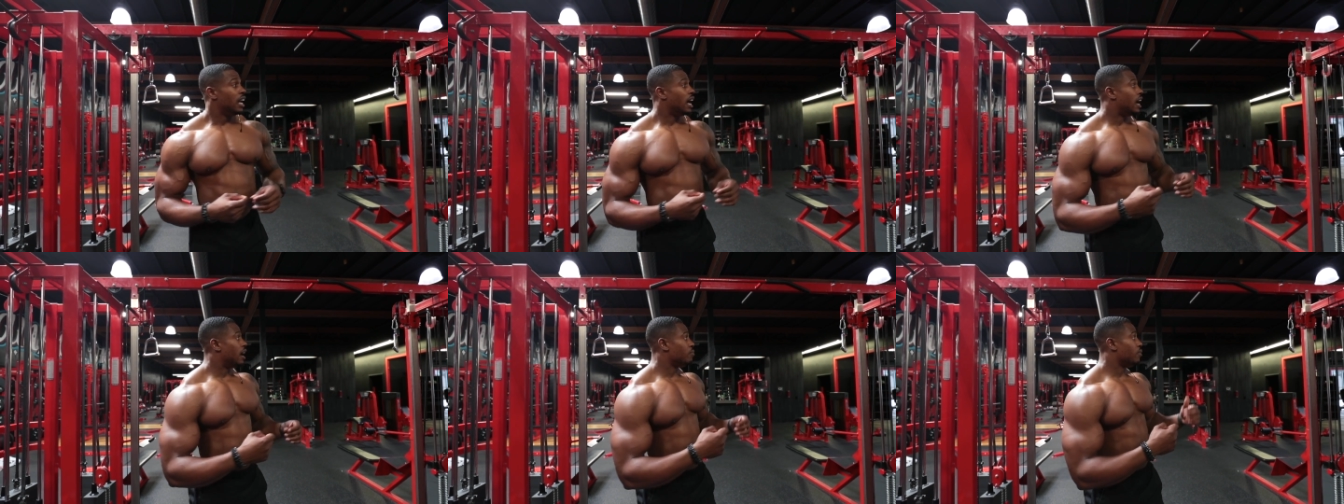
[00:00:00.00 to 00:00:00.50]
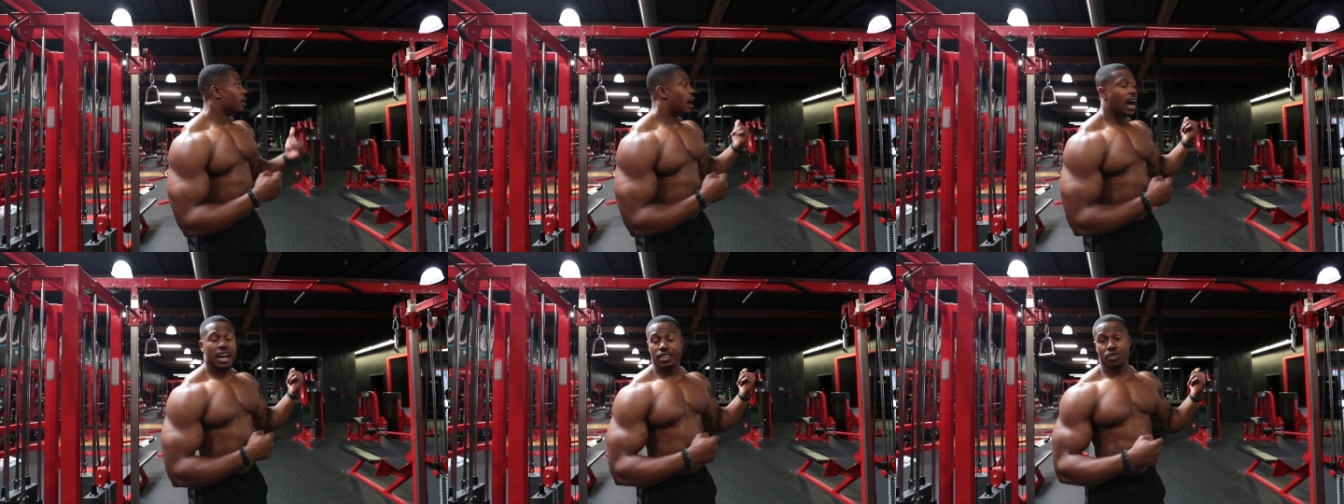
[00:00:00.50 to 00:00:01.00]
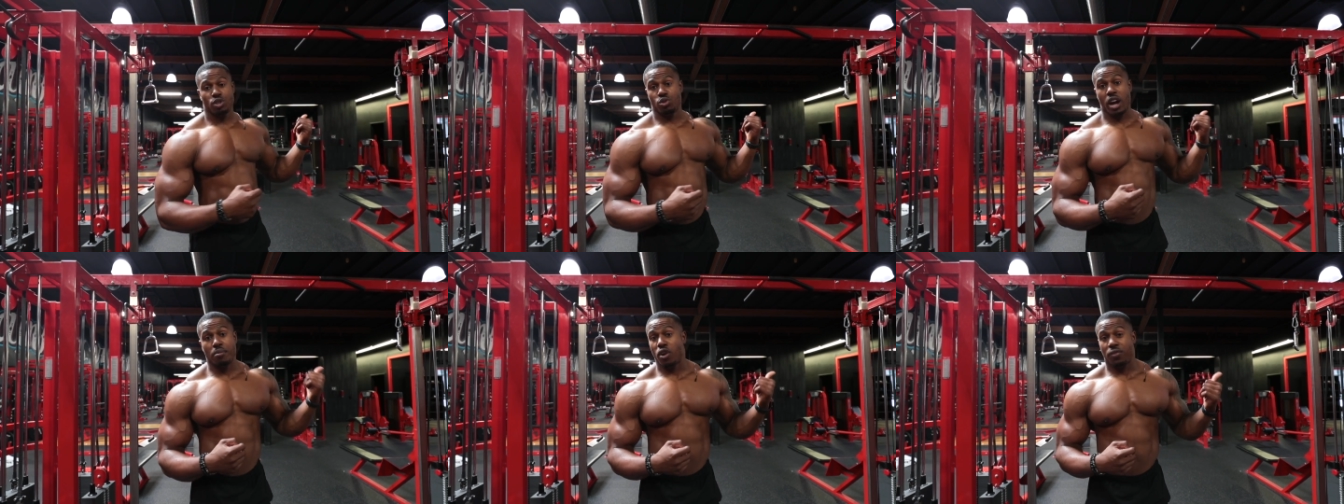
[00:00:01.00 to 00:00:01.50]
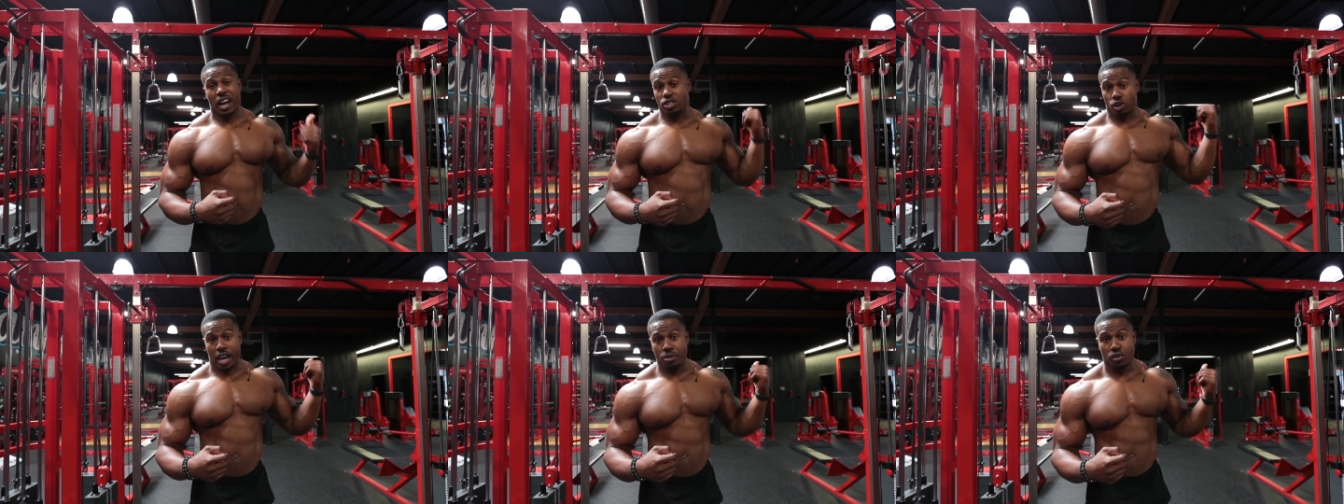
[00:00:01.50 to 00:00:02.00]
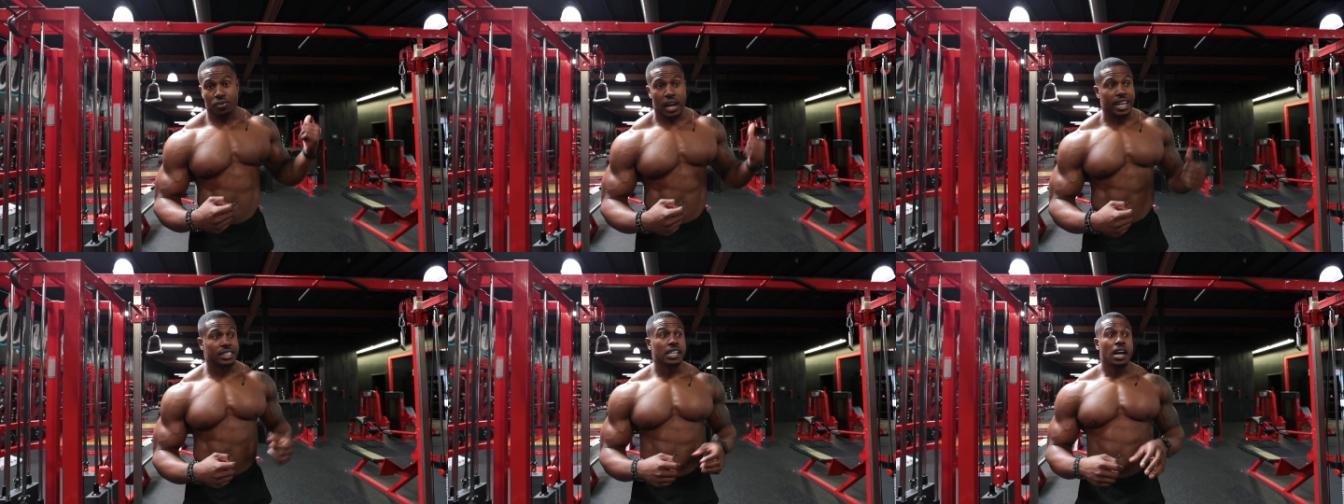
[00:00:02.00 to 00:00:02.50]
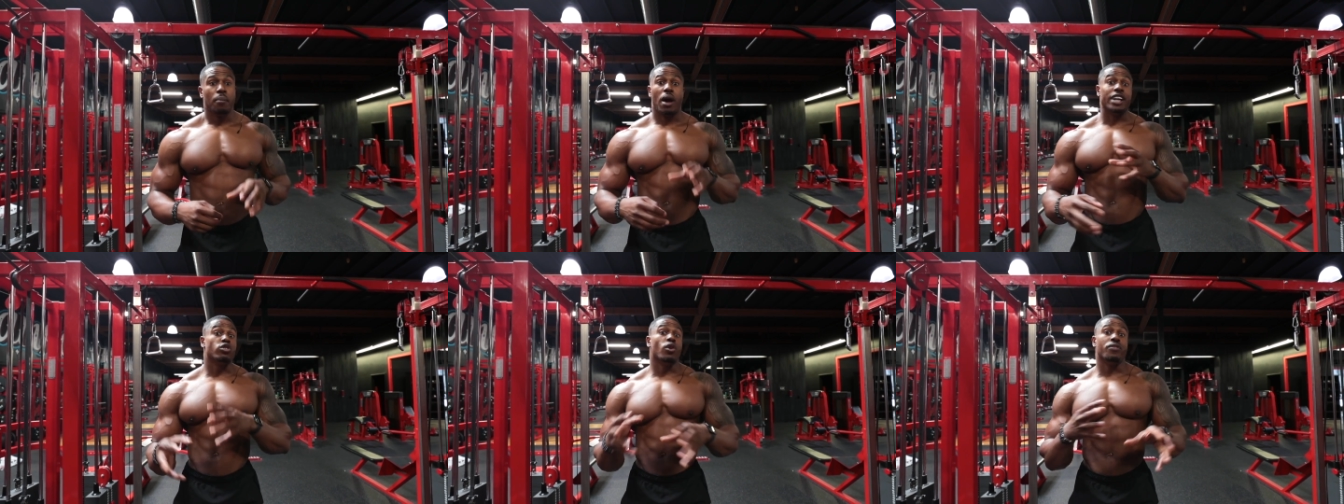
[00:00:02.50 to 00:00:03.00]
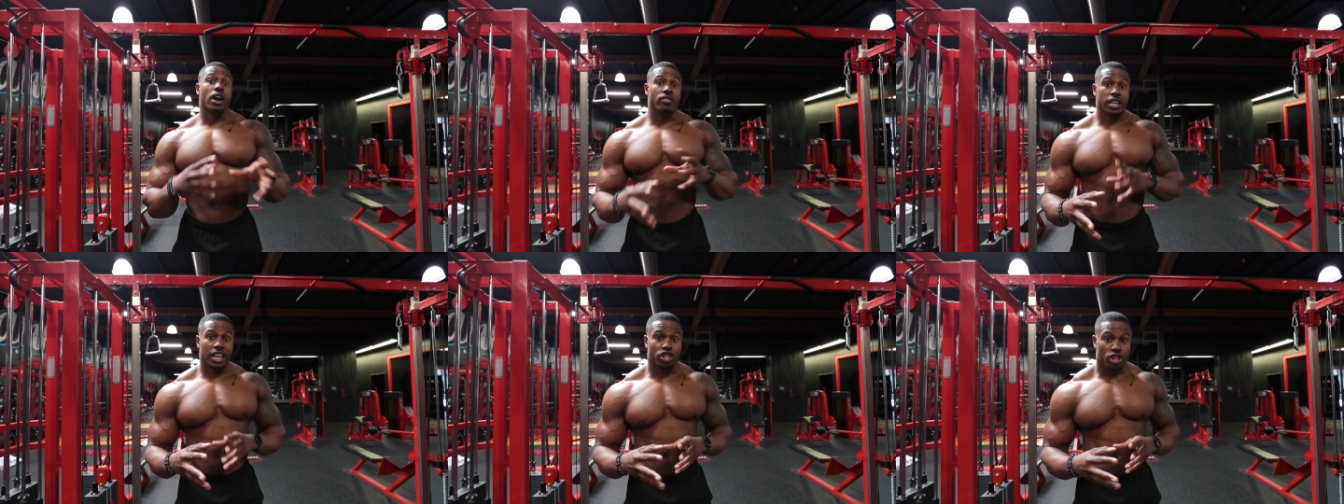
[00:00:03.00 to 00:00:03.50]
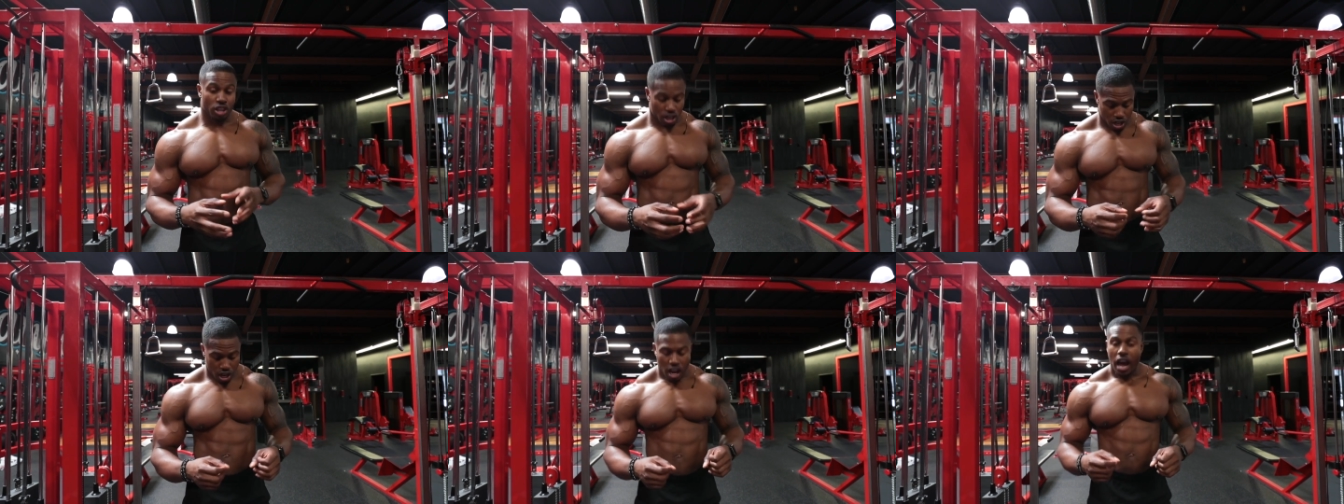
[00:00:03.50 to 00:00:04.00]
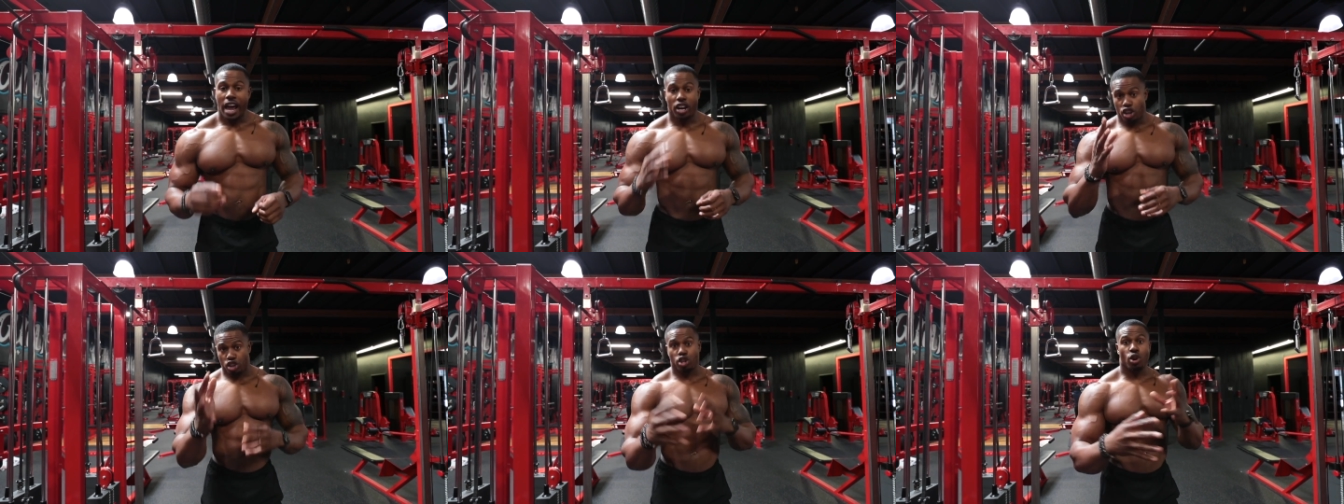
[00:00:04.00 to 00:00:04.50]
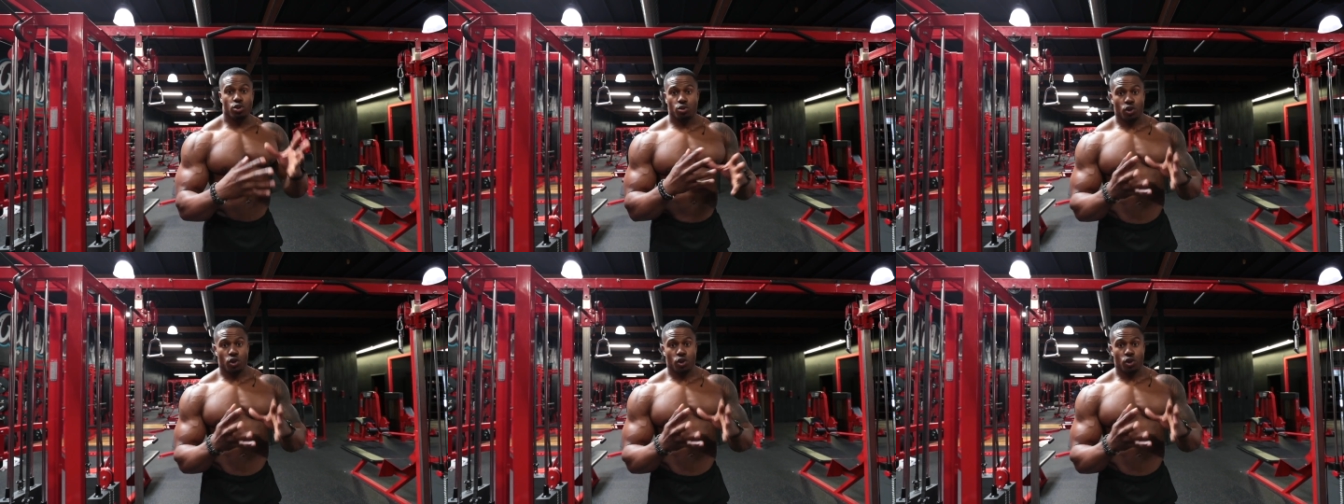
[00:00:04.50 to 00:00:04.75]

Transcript: I either do dumbbell flies or cable flies, but I do a variation, and I'm going to show you.